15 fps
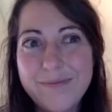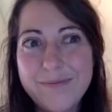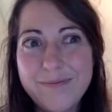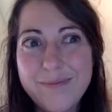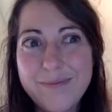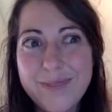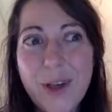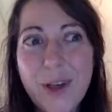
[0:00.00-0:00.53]

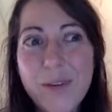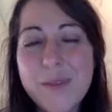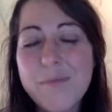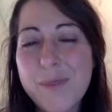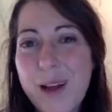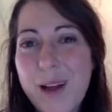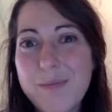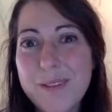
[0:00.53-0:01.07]
solving
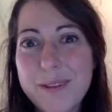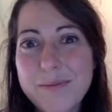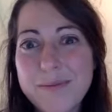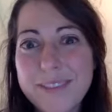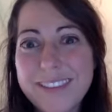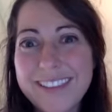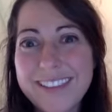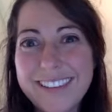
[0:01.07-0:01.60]
problems,
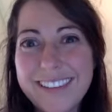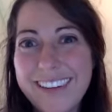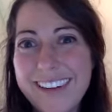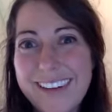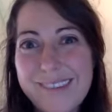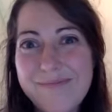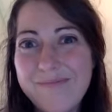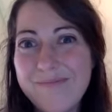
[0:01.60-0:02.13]

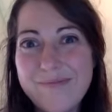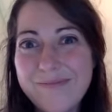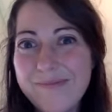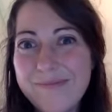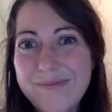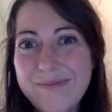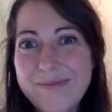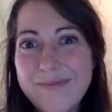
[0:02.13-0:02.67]

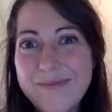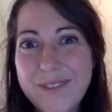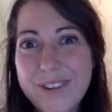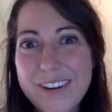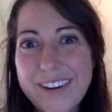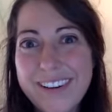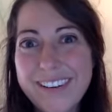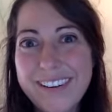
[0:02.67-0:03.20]

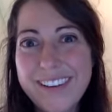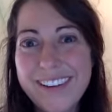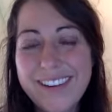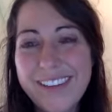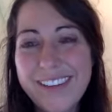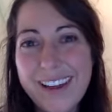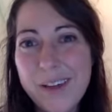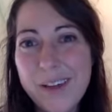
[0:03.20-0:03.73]
for
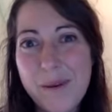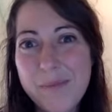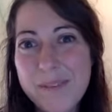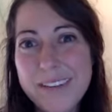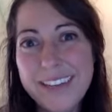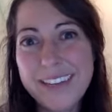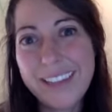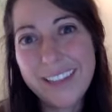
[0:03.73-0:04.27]
that come up
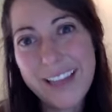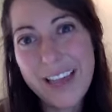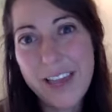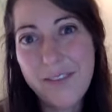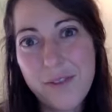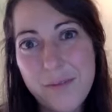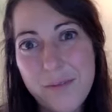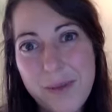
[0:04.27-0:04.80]
in daily
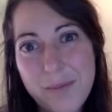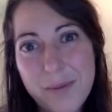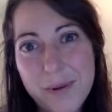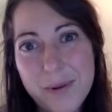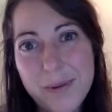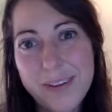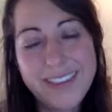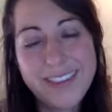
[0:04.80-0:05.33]
life for
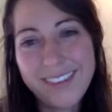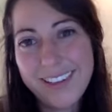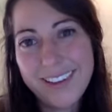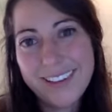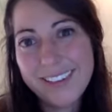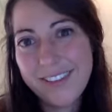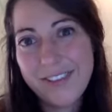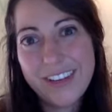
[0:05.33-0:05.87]
people with all
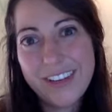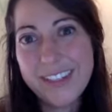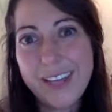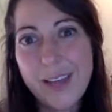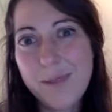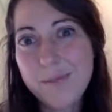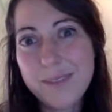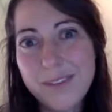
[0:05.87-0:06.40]
different
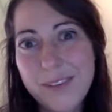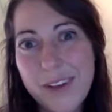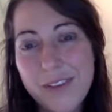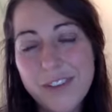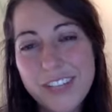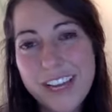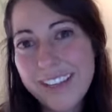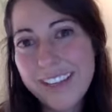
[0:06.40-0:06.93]
types of
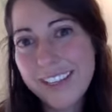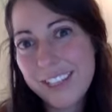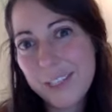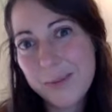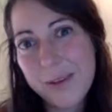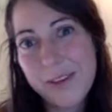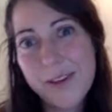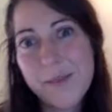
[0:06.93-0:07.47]
challenges,
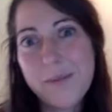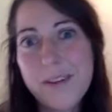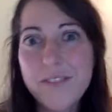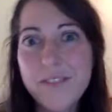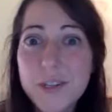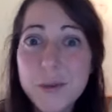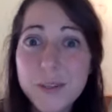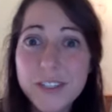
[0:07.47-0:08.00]
whether it be a
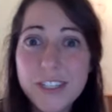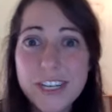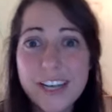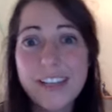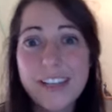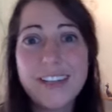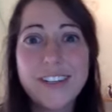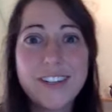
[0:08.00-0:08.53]
visual
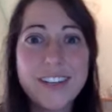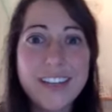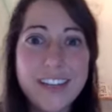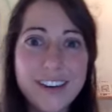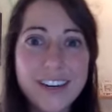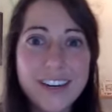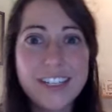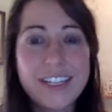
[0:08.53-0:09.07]
challenge or a
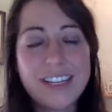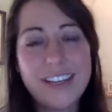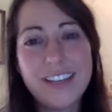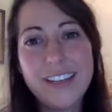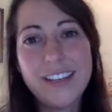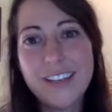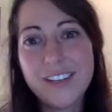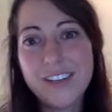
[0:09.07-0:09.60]
hearing
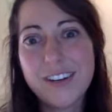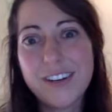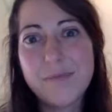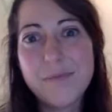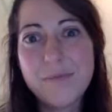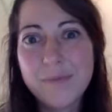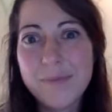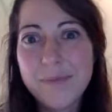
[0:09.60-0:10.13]
challenge or
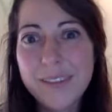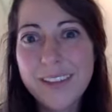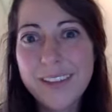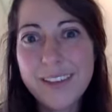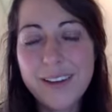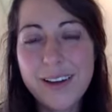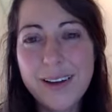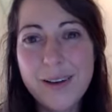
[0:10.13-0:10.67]

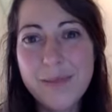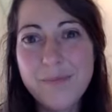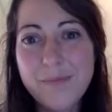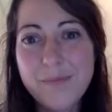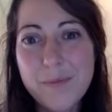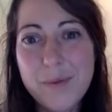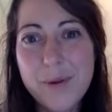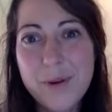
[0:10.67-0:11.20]
a
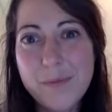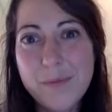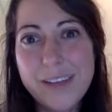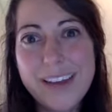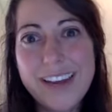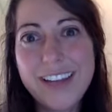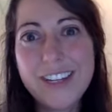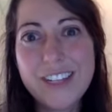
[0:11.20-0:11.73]
motor
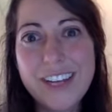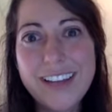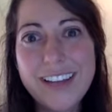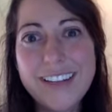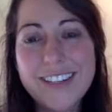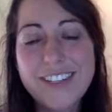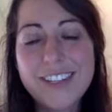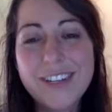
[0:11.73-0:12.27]
planning
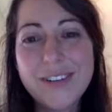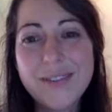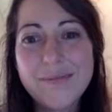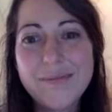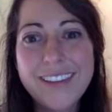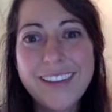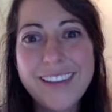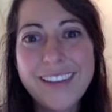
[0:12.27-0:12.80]
challenge. So
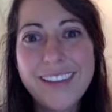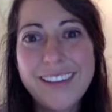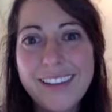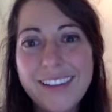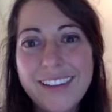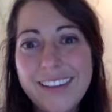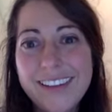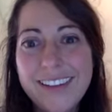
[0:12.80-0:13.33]

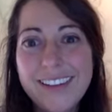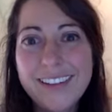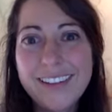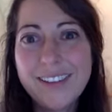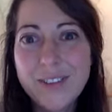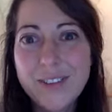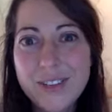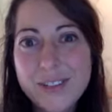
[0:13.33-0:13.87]

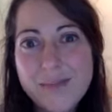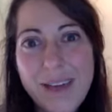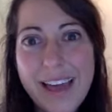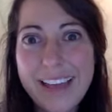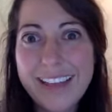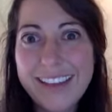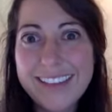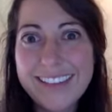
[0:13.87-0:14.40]
those are some
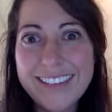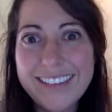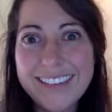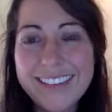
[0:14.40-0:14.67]
highlights.